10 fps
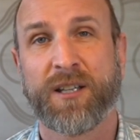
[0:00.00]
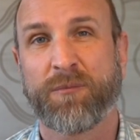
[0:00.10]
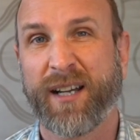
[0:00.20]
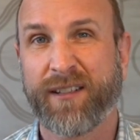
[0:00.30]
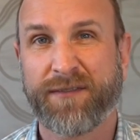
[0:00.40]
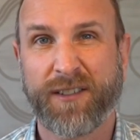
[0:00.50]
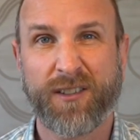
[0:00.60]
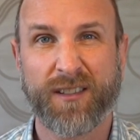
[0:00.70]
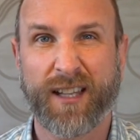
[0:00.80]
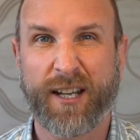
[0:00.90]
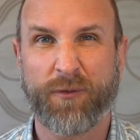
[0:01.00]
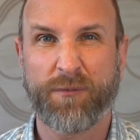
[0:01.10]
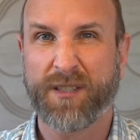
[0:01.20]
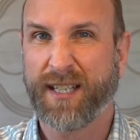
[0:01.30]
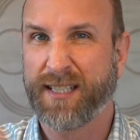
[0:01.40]
by default,
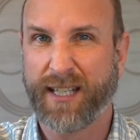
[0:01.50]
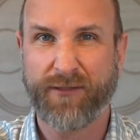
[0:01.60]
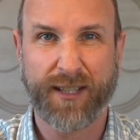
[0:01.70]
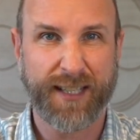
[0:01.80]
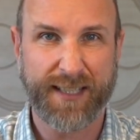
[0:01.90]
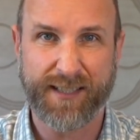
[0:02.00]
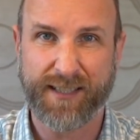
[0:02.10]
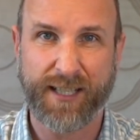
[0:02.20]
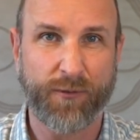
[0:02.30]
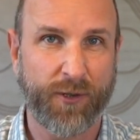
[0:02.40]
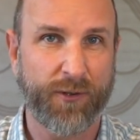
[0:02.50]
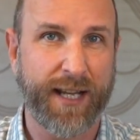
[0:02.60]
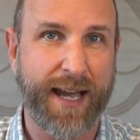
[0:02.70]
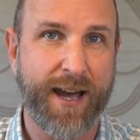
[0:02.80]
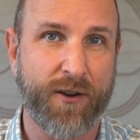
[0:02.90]
Lightroom just has everything
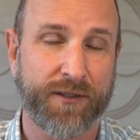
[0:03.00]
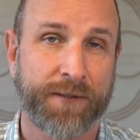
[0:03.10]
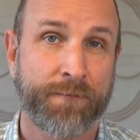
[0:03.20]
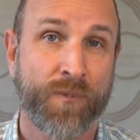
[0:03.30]
zeroed out.